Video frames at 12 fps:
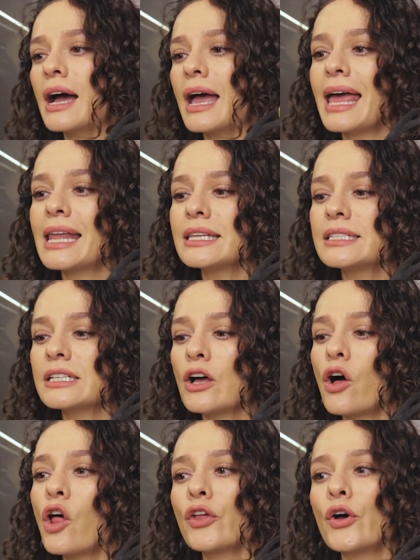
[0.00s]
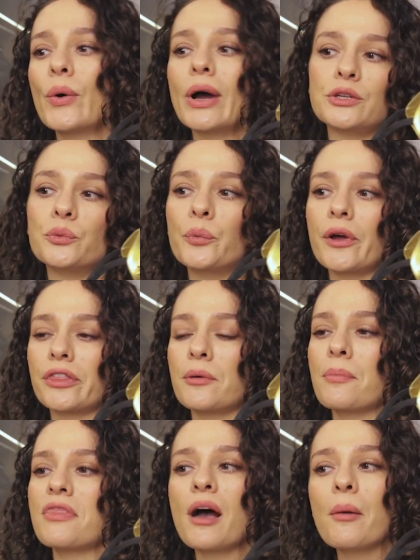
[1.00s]
and although I don't wear
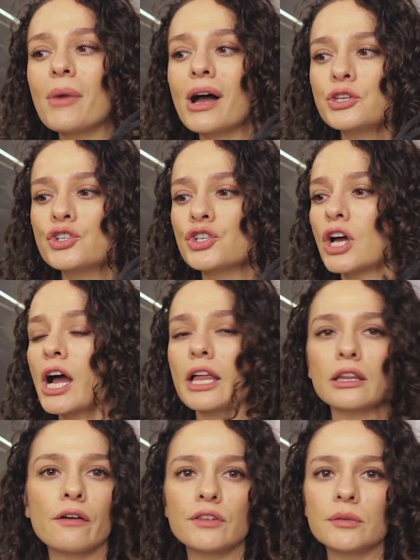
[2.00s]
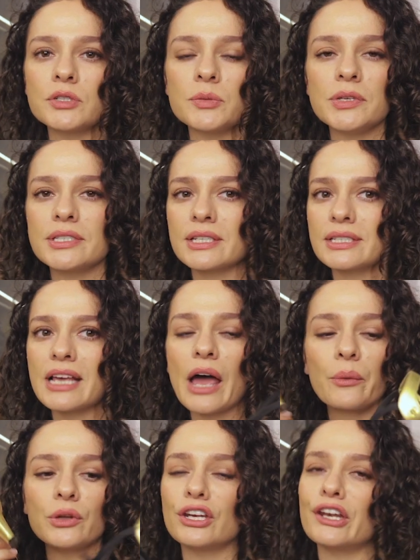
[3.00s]
them that much, I love them to pieces. I
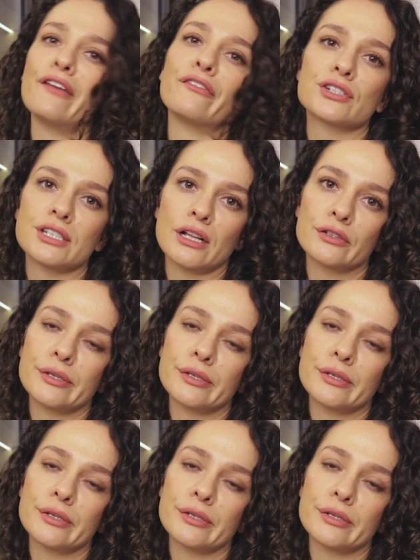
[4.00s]
would never sell